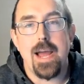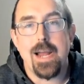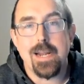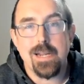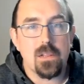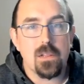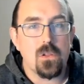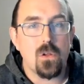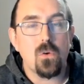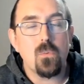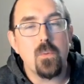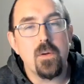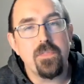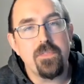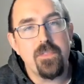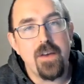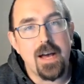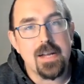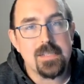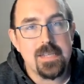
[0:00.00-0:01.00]
and along
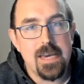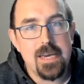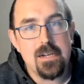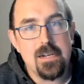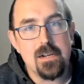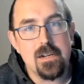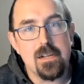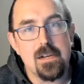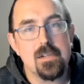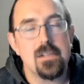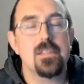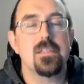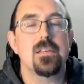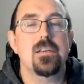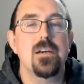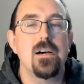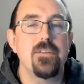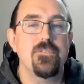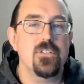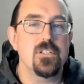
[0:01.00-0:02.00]
with that, hidden under the
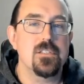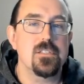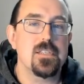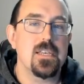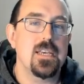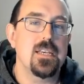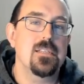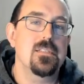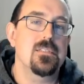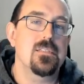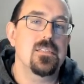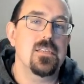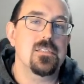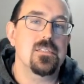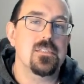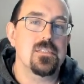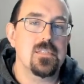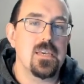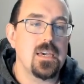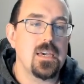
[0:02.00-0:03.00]
covers is
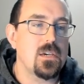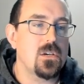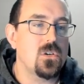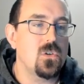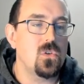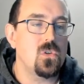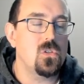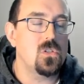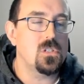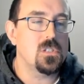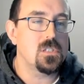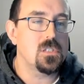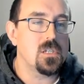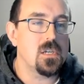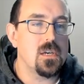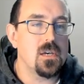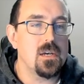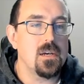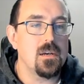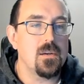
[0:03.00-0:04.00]
this thing called
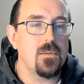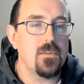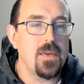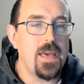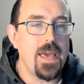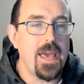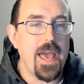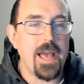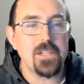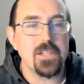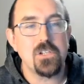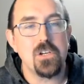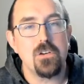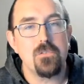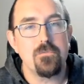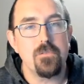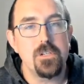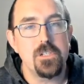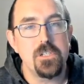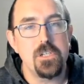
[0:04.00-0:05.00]
uh, ETA
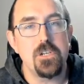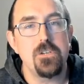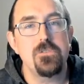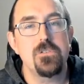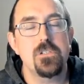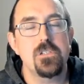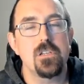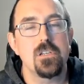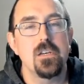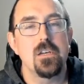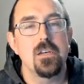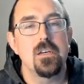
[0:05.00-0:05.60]
reduced